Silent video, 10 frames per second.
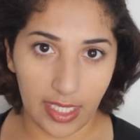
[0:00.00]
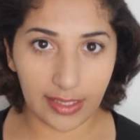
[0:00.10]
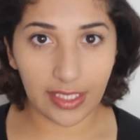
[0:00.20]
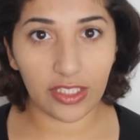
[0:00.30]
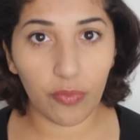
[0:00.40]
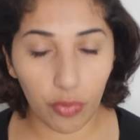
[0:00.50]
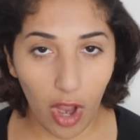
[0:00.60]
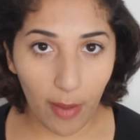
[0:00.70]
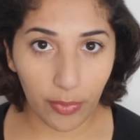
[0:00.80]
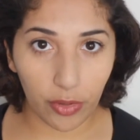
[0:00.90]
Is this the
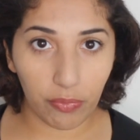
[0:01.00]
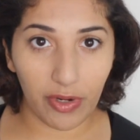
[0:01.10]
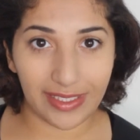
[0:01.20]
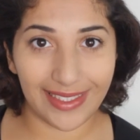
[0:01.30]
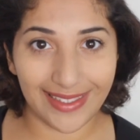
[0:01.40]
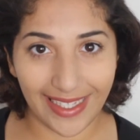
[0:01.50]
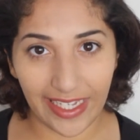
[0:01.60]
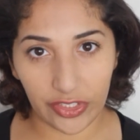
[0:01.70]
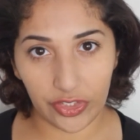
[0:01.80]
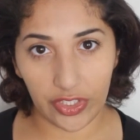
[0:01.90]
proper
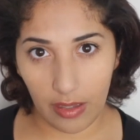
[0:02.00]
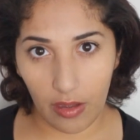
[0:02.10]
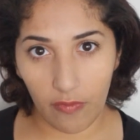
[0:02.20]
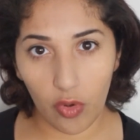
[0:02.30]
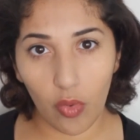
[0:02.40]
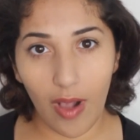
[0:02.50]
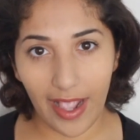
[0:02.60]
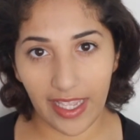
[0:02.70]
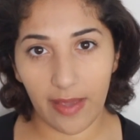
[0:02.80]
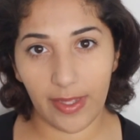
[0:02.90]
presentation of who
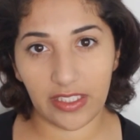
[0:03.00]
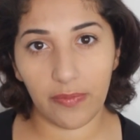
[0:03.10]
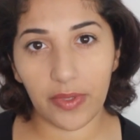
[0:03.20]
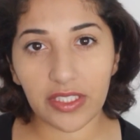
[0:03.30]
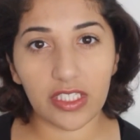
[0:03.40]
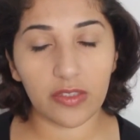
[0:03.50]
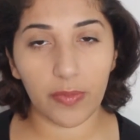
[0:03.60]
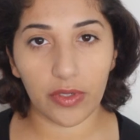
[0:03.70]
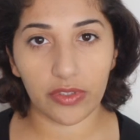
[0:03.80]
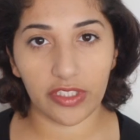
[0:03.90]
I am as a business
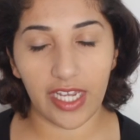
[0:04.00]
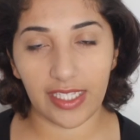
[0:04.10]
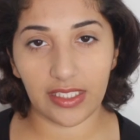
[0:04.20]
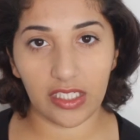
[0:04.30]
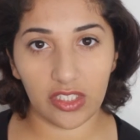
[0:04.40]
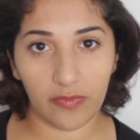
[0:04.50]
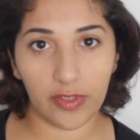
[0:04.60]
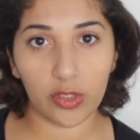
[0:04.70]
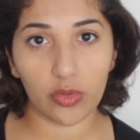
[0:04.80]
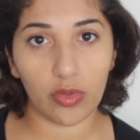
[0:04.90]
person, as an
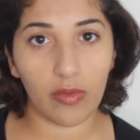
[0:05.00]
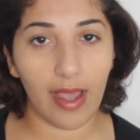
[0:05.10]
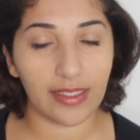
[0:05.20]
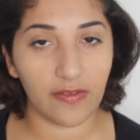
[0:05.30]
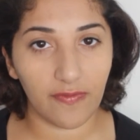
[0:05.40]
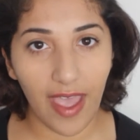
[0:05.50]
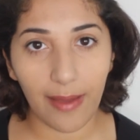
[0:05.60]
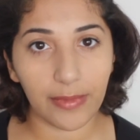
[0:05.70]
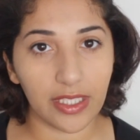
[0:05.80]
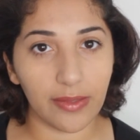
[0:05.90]
individual, as a
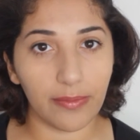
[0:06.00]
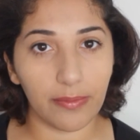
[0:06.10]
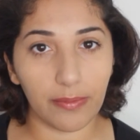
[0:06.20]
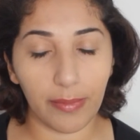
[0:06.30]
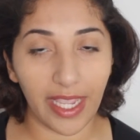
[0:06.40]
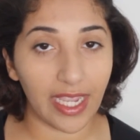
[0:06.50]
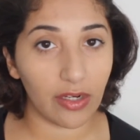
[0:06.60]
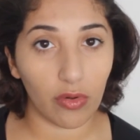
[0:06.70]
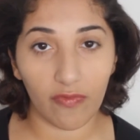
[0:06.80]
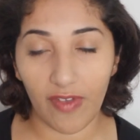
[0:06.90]
family
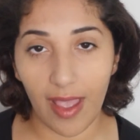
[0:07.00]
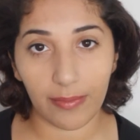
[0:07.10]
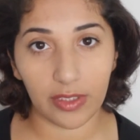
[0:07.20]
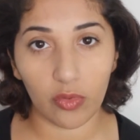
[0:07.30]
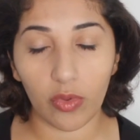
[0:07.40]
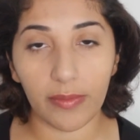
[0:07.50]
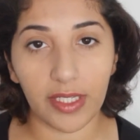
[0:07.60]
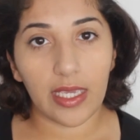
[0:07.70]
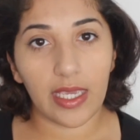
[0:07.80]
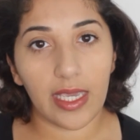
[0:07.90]
man or family
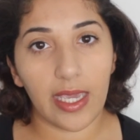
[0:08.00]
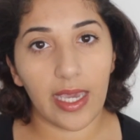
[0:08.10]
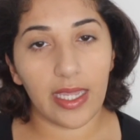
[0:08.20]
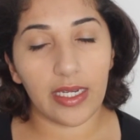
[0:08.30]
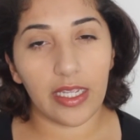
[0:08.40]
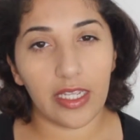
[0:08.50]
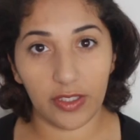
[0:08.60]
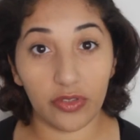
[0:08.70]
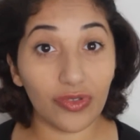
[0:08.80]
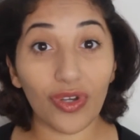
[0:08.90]
woman? And
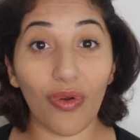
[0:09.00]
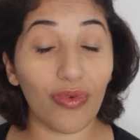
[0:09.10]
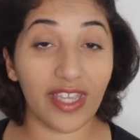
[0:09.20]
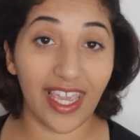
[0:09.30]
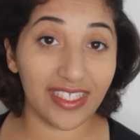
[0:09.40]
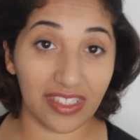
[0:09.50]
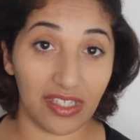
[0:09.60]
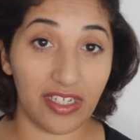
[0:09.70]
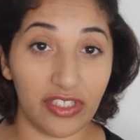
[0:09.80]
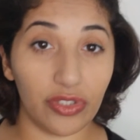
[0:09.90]
do your own case
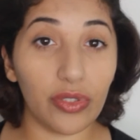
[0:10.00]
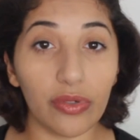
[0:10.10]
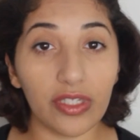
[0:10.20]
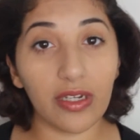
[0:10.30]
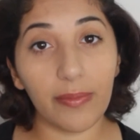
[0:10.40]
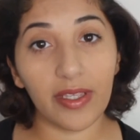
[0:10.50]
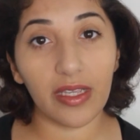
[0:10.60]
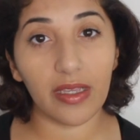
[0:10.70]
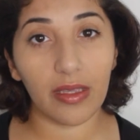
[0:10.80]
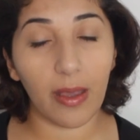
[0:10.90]
studies. You don't need
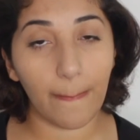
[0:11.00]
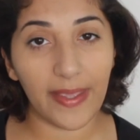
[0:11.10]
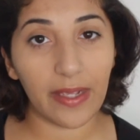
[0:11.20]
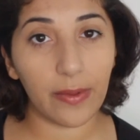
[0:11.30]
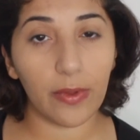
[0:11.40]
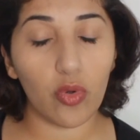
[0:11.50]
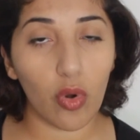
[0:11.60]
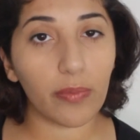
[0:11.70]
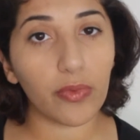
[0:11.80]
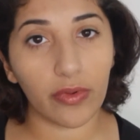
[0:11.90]
a big
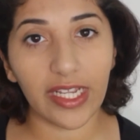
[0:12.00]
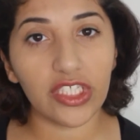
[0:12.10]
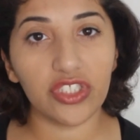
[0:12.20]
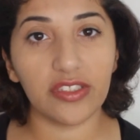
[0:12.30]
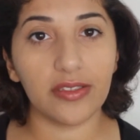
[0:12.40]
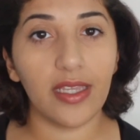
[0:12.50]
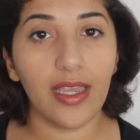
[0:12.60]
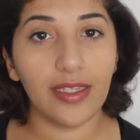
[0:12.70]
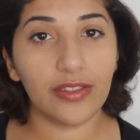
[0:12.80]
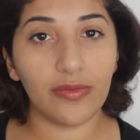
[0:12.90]
corporation
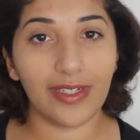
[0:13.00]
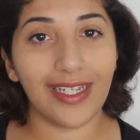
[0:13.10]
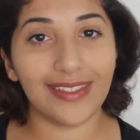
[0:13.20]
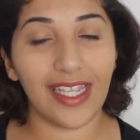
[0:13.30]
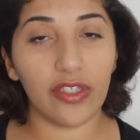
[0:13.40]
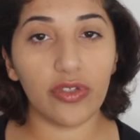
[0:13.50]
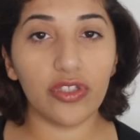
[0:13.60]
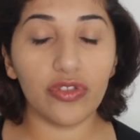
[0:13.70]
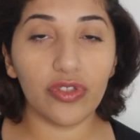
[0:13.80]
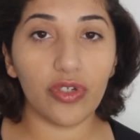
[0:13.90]
to realize that you
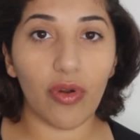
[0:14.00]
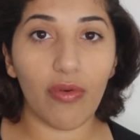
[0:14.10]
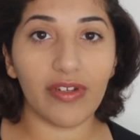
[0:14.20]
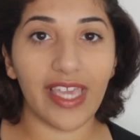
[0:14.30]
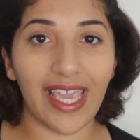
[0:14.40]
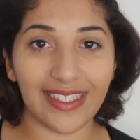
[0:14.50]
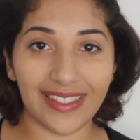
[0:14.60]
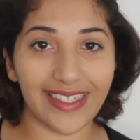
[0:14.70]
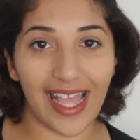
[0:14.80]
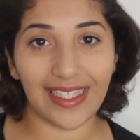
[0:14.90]
could do your own
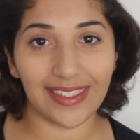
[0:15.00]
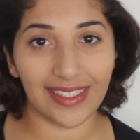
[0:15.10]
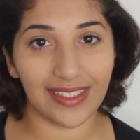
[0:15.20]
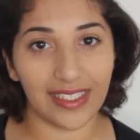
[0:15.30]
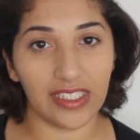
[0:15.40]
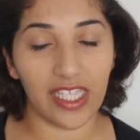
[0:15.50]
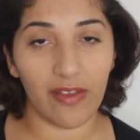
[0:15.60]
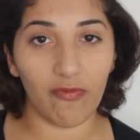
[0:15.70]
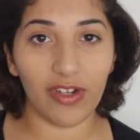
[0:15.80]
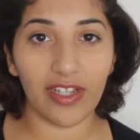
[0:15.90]
case analysis
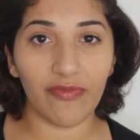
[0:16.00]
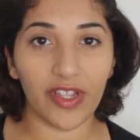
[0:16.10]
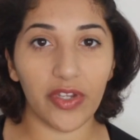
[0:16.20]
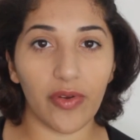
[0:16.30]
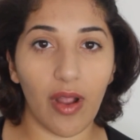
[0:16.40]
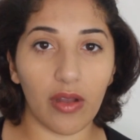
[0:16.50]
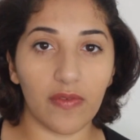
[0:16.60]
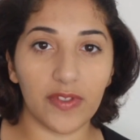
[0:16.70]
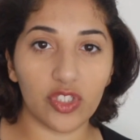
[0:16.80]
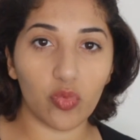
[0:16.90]
and really figure out
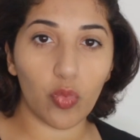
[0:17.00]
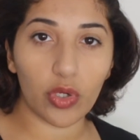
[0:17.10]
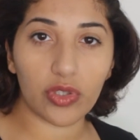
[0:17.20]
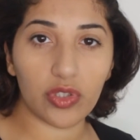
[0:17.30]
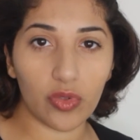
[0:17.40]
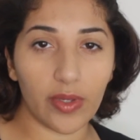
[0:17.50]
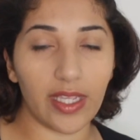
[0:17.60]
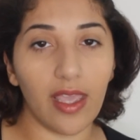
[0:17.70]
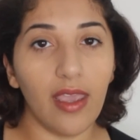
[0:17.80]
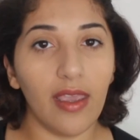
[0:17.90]
if it's worth
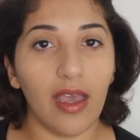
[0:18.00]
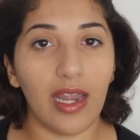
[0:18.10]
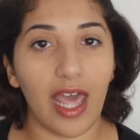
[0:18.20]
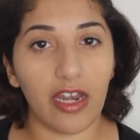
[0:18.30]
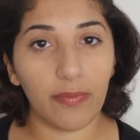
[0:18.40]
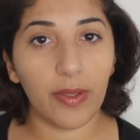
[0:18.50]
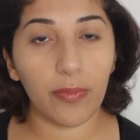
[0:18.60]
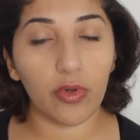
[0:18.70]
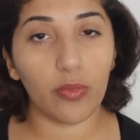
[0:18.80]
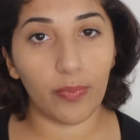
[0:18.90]
doing. A lot of
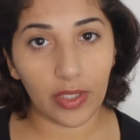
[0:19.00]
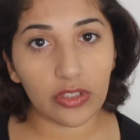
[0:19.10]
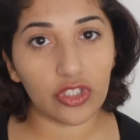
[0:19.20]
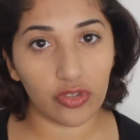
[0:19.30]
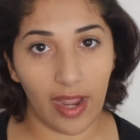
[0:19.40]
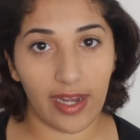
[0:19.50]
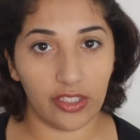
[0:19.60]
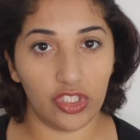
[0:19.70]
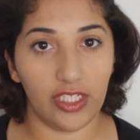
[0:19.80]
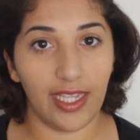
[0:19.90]
people build a
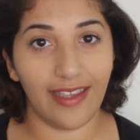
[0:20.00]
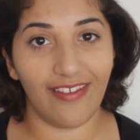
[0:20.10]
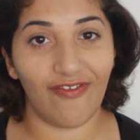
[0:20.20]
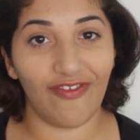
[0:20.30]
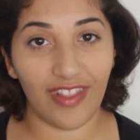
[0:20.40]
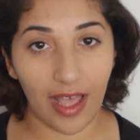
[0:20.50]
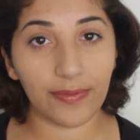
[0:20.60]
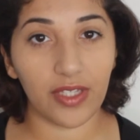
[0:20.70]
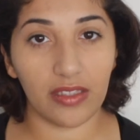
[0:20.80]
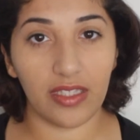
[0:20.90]
strategy and it
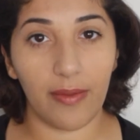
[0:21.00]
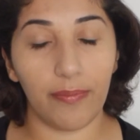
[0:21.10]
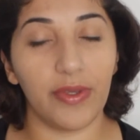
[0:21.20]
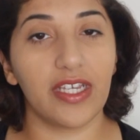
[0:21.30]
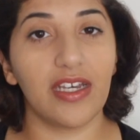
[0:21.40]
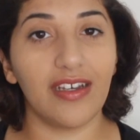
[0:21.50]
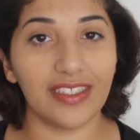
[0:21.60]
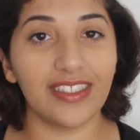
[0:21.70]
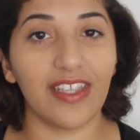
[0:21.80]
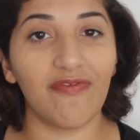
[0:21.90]
flops on them
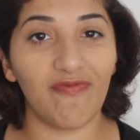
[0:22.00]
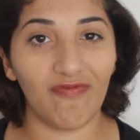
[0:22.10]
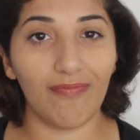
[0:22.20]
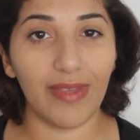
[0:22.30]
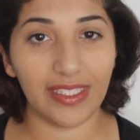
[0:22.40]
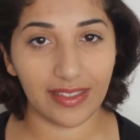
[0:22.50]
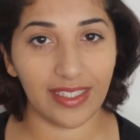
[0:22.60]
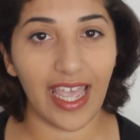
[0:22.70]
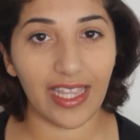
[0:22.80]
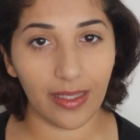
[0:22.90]
because they miss
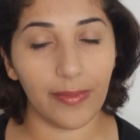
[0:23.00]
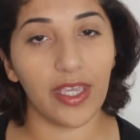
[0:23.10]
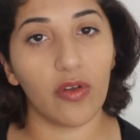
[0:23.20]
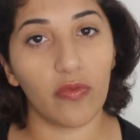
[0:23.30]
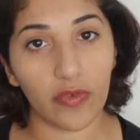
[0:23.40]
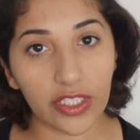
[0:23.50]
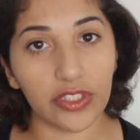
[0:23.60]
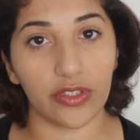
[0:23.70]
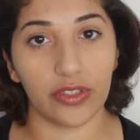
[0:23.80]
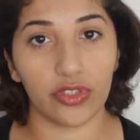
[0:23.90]
the element of
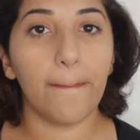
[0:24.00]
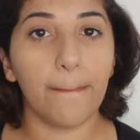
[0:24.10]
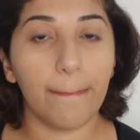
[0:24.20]
research.